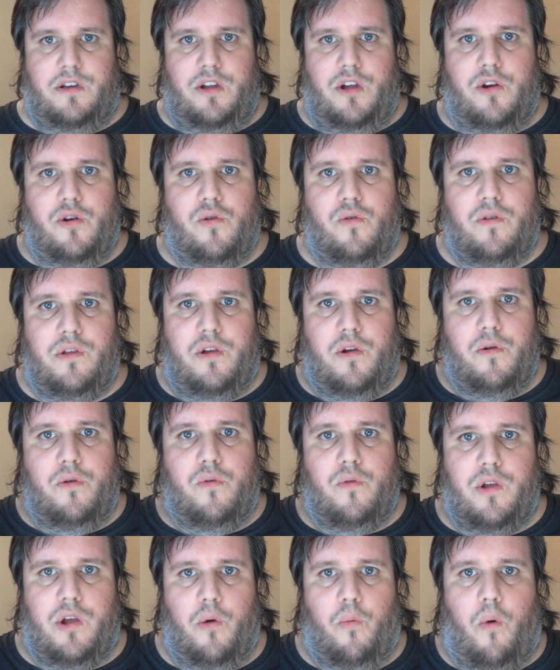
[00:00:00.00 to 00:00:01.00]

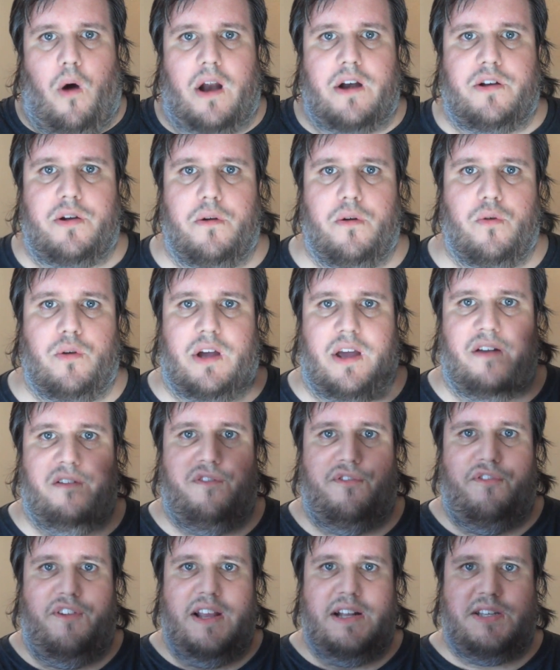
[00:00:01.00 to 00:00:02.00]
you want to
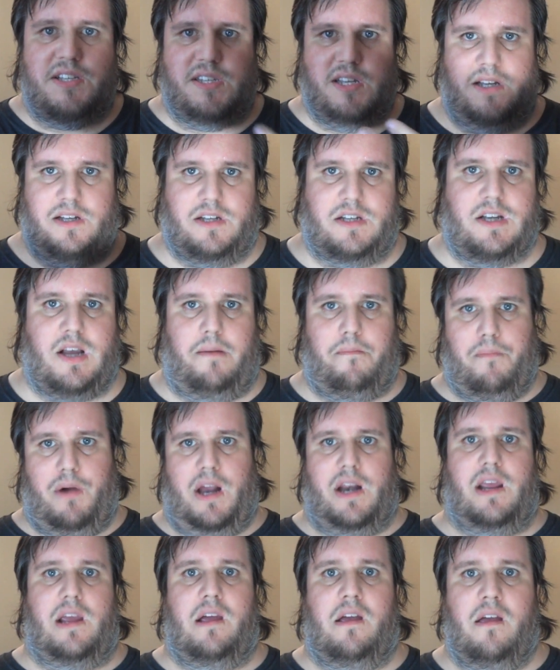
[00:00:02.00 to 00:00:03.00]
convince
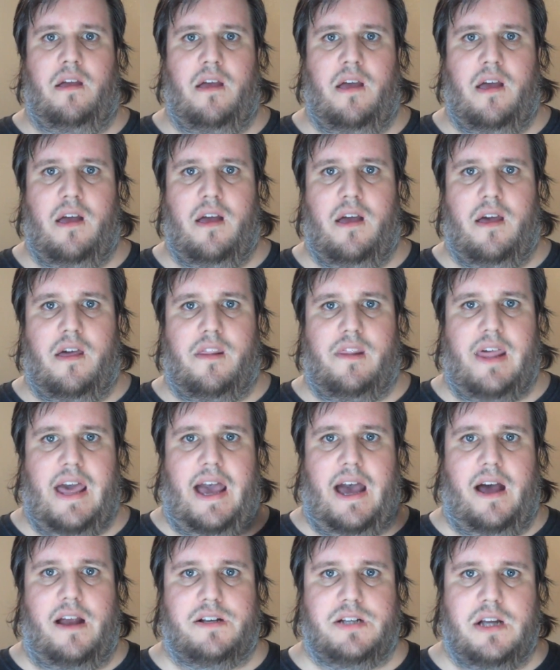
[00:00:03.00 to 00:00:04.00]
somebody
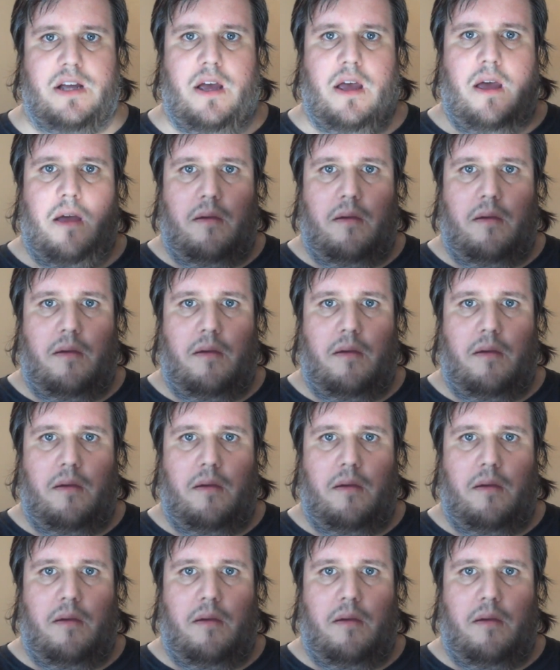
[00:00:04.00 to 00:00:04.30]
that